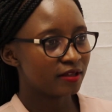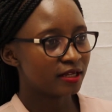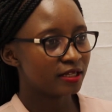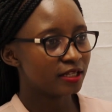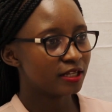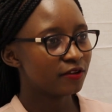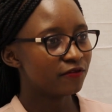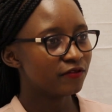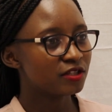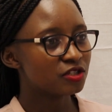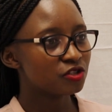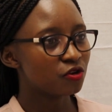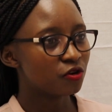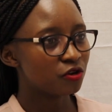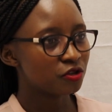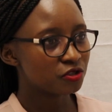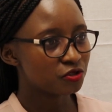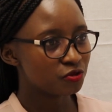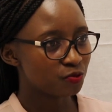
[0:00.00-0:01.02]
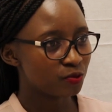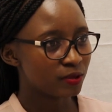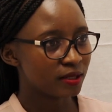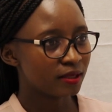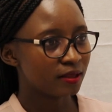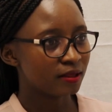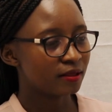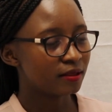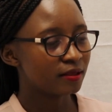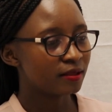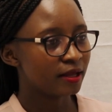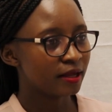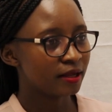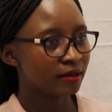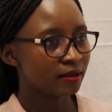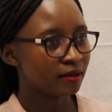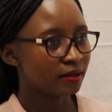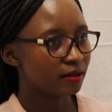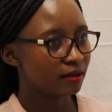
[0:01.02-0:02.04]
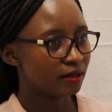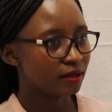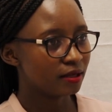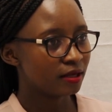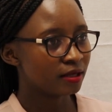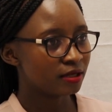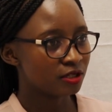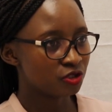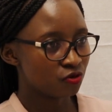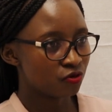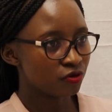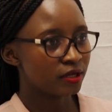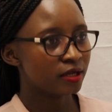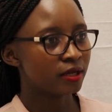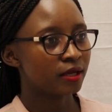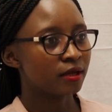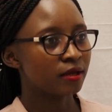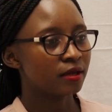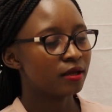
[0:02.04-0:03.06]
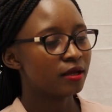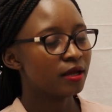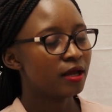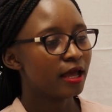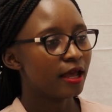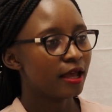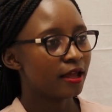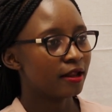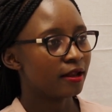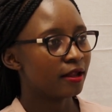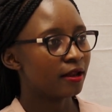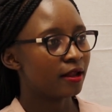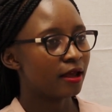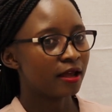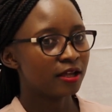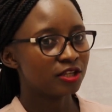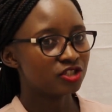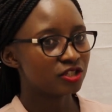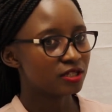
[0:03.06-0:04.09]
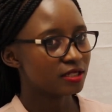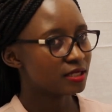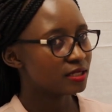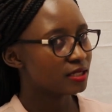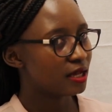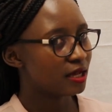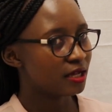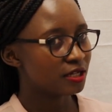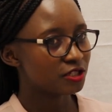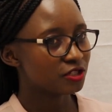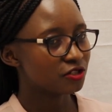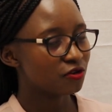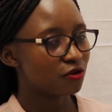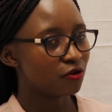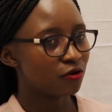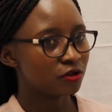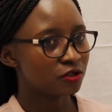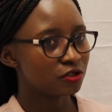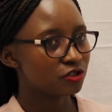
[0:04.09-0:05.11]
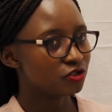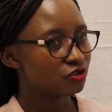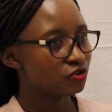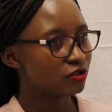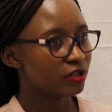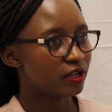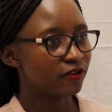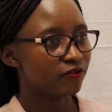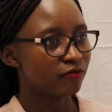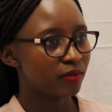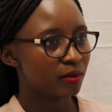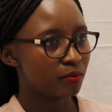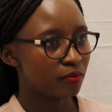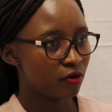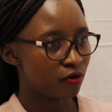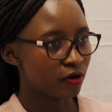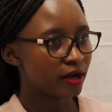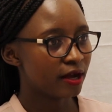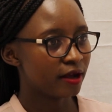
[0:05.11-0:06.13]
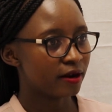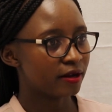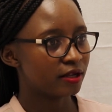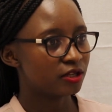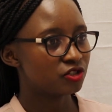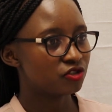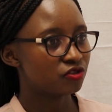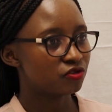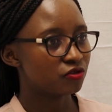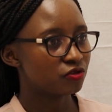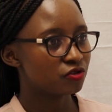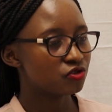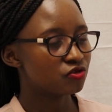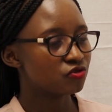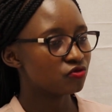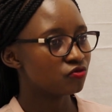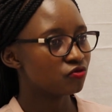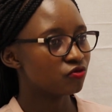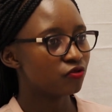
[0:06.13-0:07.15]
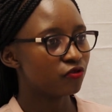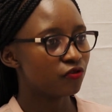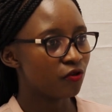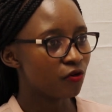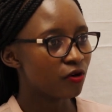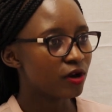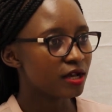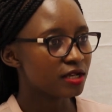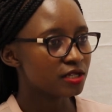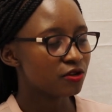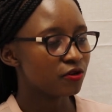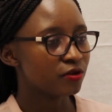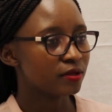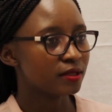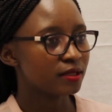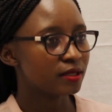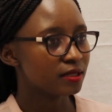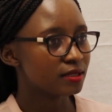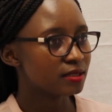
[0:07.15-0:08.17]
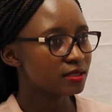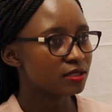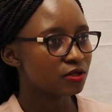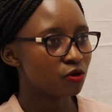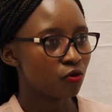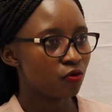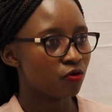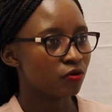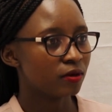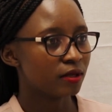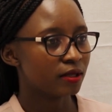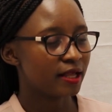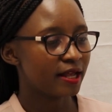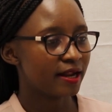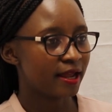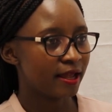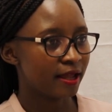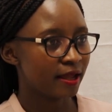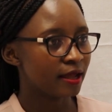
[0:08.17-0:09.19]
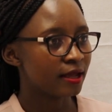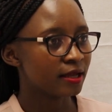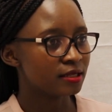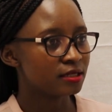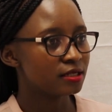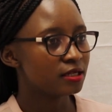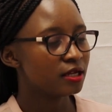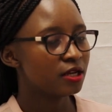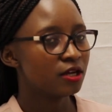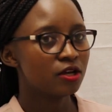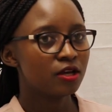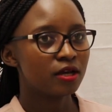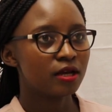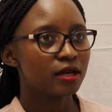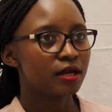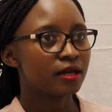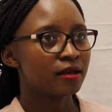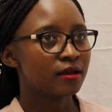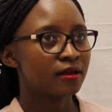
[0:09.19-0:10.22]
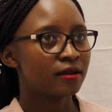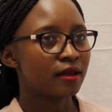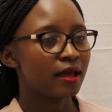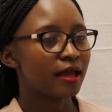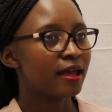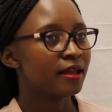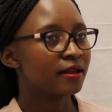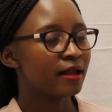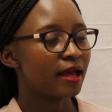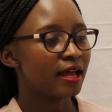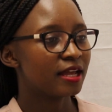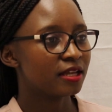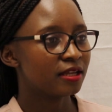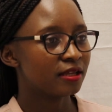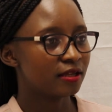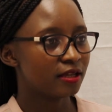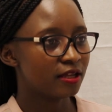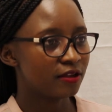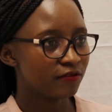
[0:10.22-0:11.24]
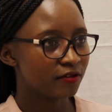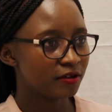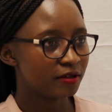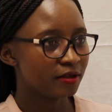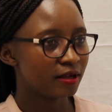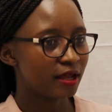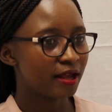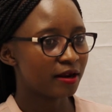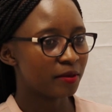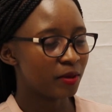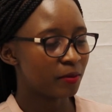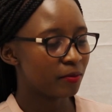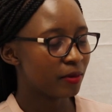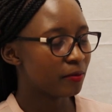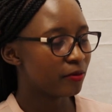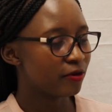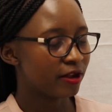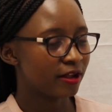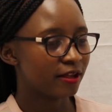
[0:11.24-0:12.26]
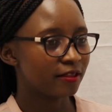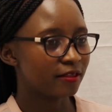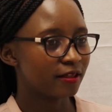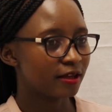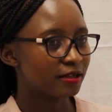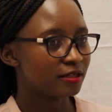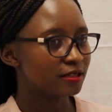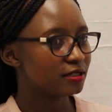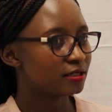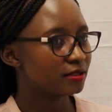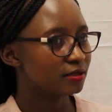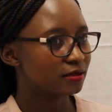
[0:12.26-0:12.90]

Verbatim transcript: that if it's god's will then it is okay and then i just asked god to give me more courage you know to focus on this goal that i had uh, and i even i remember praying that